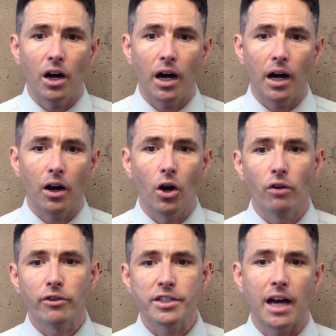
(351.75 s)
uh,
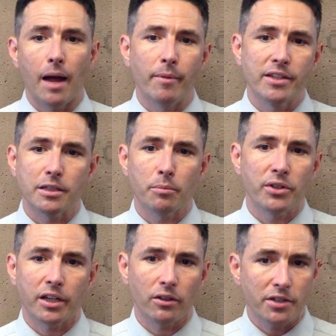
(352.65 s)
over time. And this is a
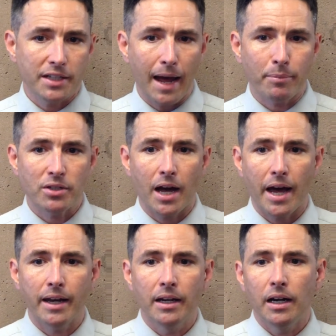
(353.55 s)
particular
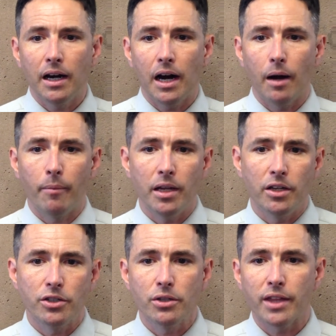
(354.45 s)
snapshot um,
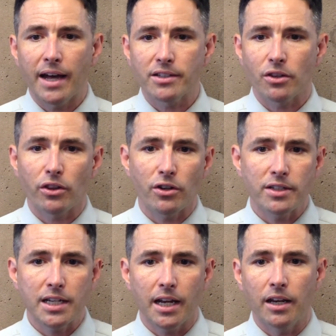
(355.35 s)
in
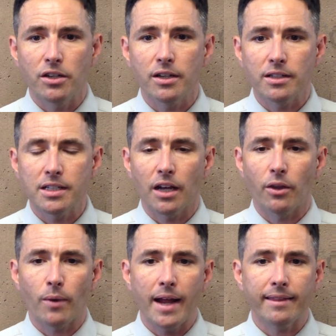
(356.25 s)
2013. And you can see on the
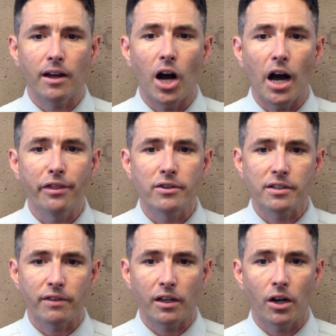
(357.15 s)
right the authors
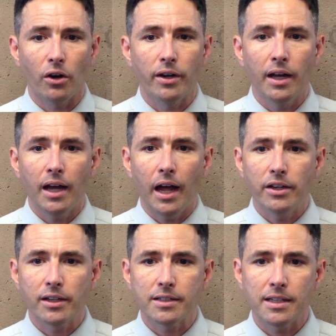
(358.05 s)
of the code, and
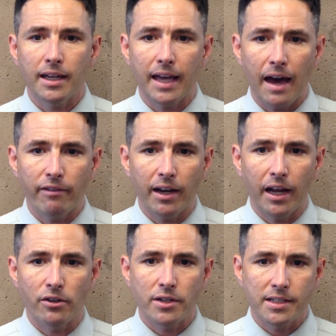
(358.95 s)
you can see that Gavin
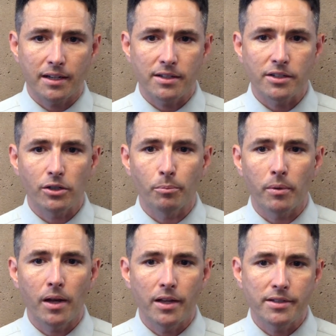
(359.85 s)
Andresen is still,
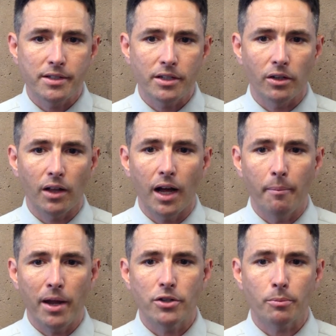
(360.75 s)
is still a
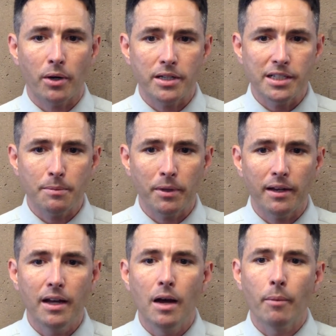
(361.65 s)
major participant,
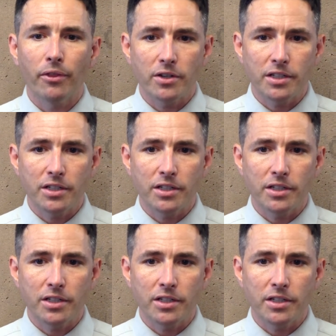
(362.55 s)
but there are